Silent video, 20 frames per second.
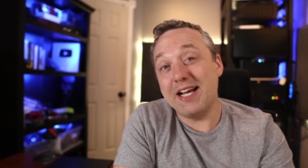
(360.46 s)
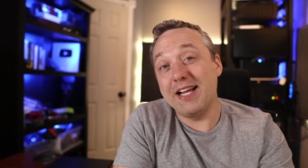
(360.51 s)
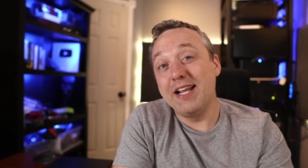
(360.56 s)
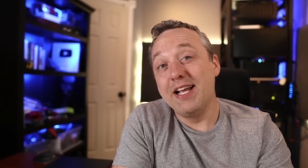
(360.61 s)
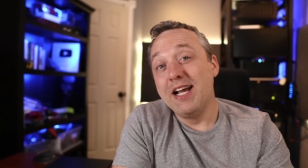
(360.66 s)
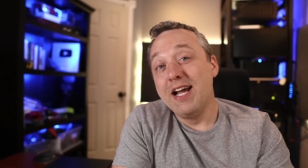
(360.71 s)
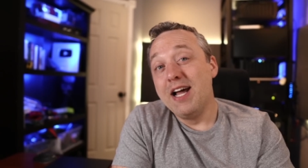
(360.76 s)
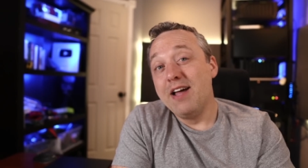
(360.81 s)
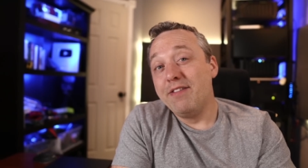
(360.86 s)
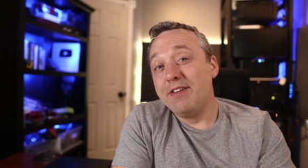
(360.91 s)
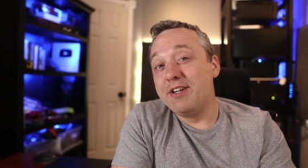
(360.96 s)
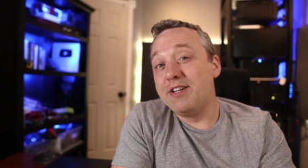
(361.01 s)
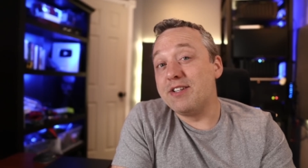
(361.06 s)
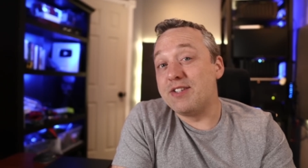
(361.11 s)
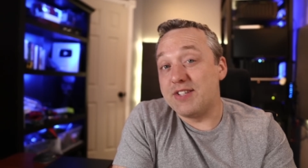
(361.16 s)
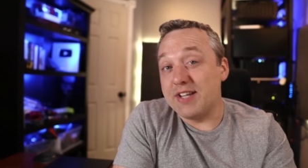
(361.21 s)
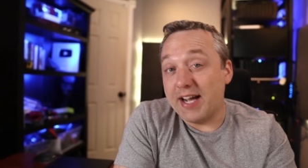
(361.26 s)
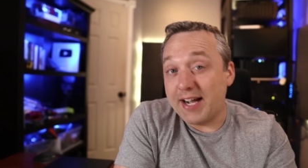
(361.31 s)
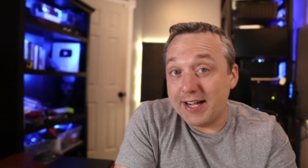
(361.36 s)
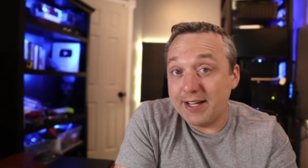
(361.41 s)
not the
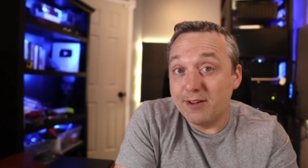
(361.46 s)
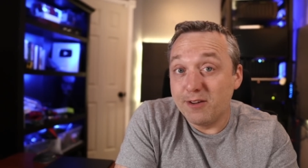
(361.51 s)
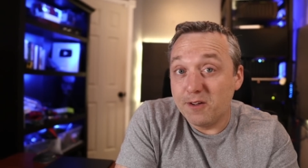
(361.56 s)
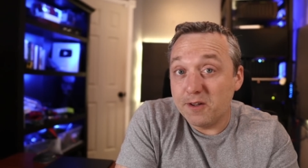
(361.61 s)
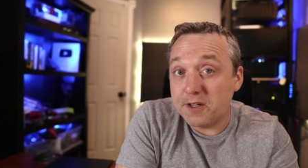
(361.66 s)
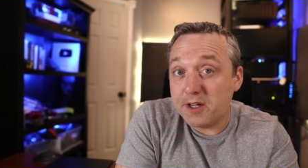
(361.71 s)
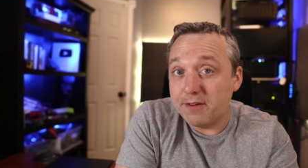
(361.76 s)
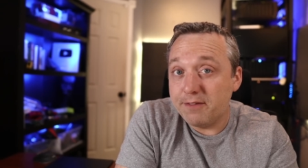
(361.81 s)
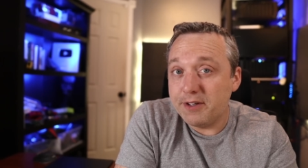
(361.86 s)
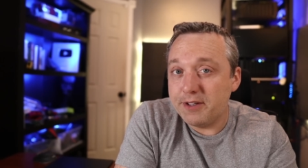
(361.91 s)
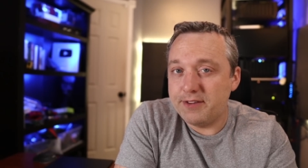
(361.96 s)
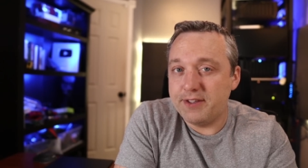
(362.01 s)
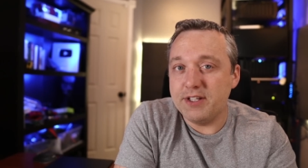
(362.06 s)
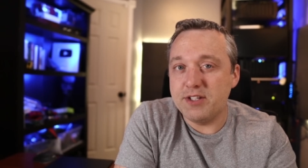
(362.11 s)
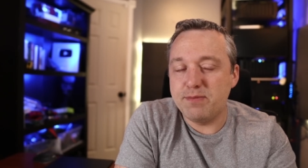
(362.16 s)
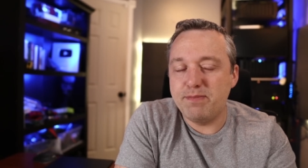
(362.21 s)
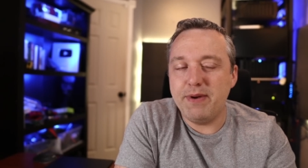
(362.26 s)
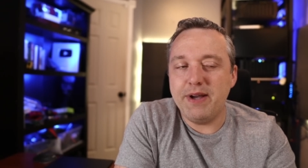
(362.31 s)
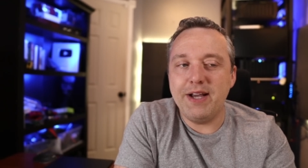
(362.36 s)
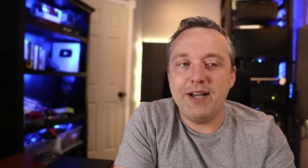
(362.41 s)
design look of it
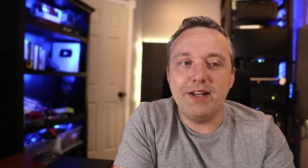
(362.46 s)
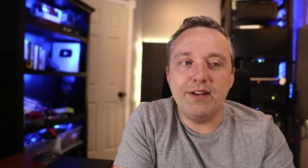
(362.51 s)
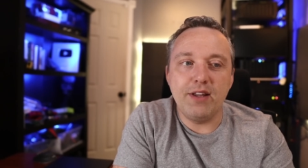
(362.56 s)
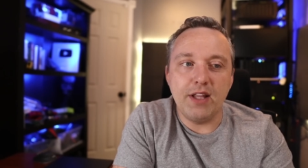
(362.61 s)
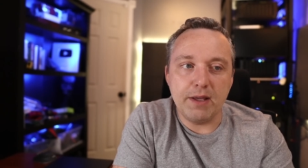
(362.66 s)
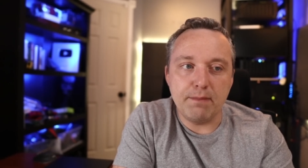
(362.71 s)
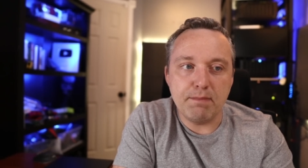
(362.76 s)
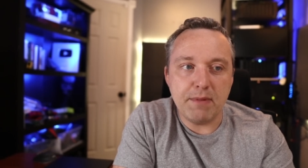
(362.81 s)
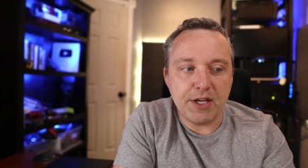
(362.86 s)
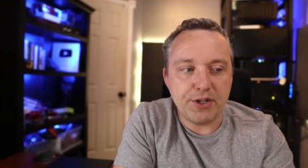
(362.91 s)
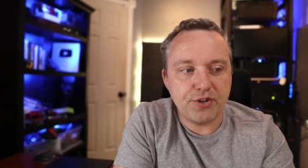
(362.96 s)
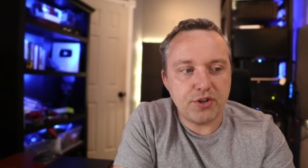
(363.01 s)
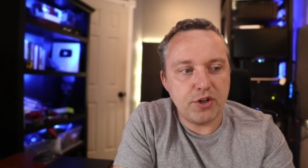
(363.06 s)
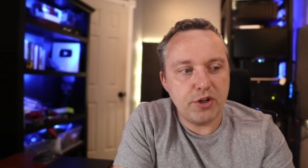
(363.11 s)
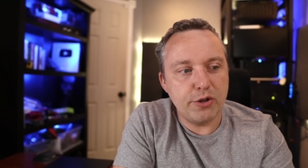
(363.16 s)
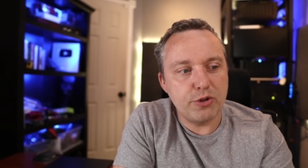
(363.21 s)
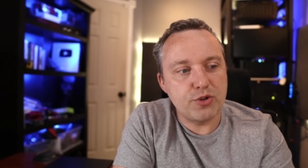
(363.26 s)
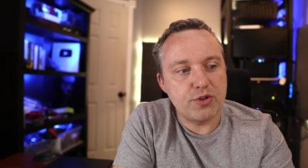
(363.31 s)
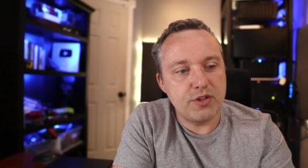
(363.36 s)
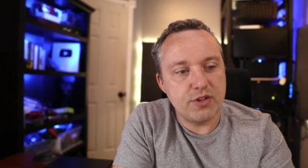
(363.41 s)
that's bad, like
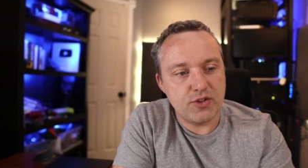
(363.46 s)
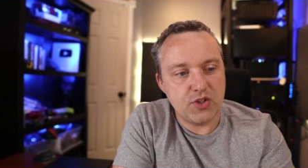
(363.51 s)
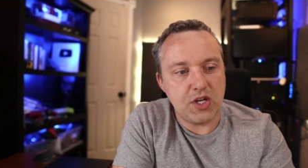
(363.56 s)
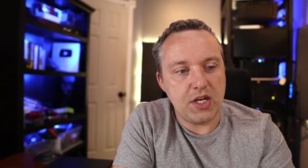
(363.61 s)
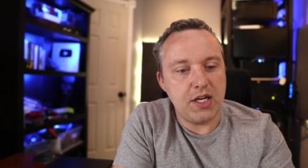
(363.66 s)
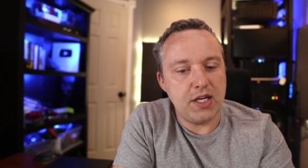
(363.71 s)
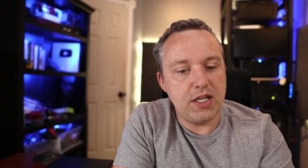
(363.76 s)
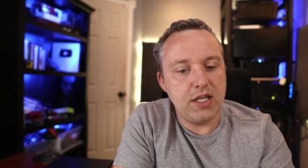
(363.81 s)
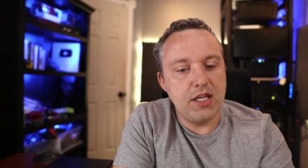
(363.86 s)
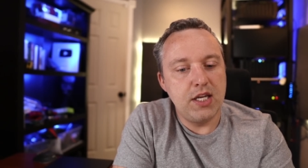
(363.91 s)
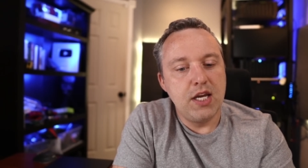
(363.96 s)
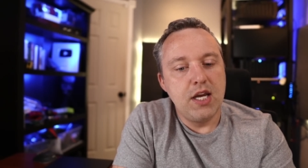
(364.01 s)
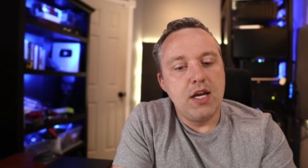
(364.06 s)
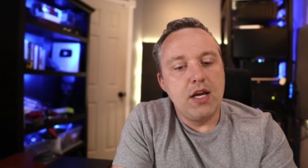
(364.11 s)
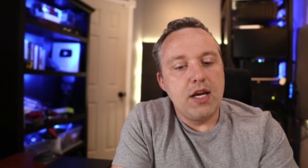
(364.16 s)
Metro's design.